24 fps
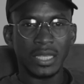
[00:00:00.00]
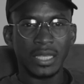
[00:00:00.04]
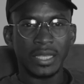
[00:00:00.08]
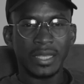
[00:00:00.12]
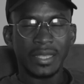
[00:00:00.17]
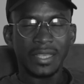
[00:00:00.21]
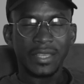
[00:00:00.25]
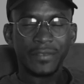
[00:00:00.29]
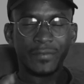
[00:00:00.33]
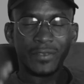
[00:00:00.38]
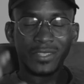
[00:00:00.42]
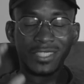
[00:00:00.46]

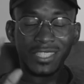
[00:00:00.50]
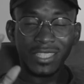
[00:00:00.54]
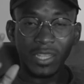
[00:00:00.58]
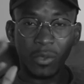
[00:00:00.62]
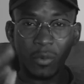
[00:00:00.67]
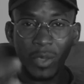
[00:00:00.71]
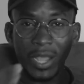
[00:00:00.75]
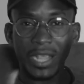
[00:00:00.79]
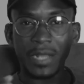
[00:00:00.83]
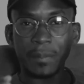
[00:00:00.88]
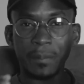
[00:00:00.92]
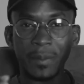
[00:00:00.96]
If it's in a
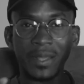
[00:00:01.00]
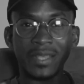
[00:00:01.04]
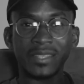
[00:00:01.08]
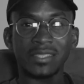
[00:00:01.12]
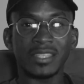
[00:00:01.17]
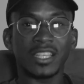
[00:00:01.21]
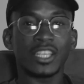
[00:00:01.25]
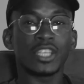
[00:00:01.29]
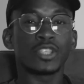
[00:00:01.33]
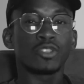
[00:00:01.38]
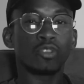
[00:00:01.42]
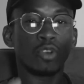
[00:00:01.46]

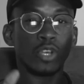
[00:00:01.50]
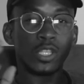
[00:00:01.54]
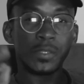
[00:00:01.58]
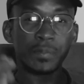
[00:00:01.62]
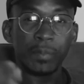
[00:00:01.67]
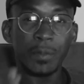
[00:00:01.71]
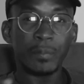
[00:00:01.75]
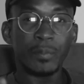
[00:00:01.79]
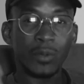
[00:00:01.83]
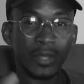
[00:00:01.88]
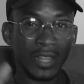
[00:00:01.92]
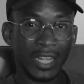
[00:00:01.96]
workplace, it's those
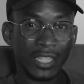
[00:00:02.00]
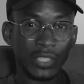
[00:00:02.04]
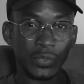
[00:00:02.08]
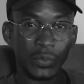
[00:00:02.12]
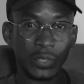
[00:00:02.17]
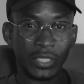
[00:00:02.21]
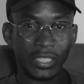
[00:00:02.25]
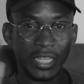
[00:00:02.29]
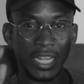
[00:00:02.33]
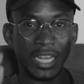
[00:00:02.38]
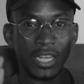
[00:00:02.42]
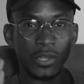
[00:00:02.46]
people that will
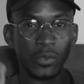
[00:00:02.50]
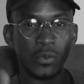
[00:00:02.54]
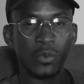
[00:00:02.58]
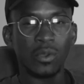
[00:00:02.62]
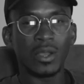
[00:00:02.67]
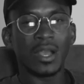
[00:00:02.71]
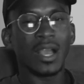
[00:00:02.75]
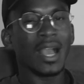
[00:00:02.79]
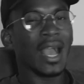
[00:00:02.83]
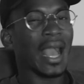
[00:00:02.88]
tell you,